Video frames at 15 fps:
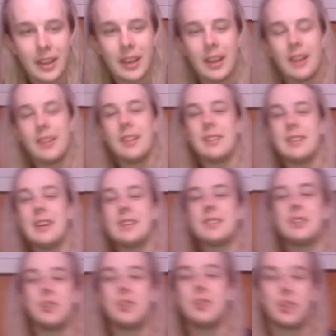that
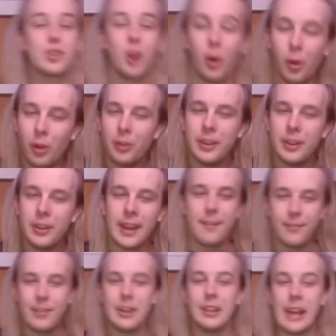isn't just told. And I
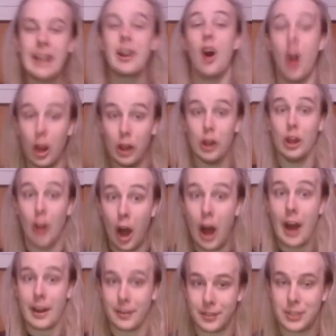feel like a
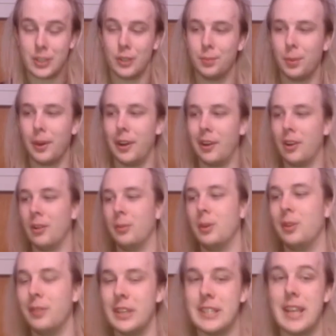lot of superhero
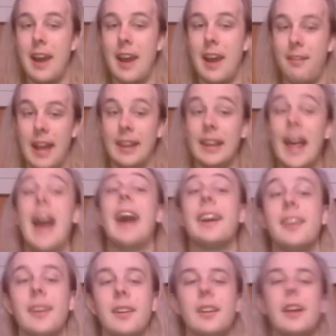movies have that
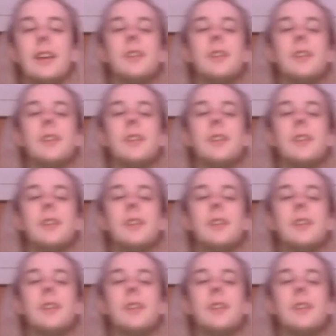lacking. Like,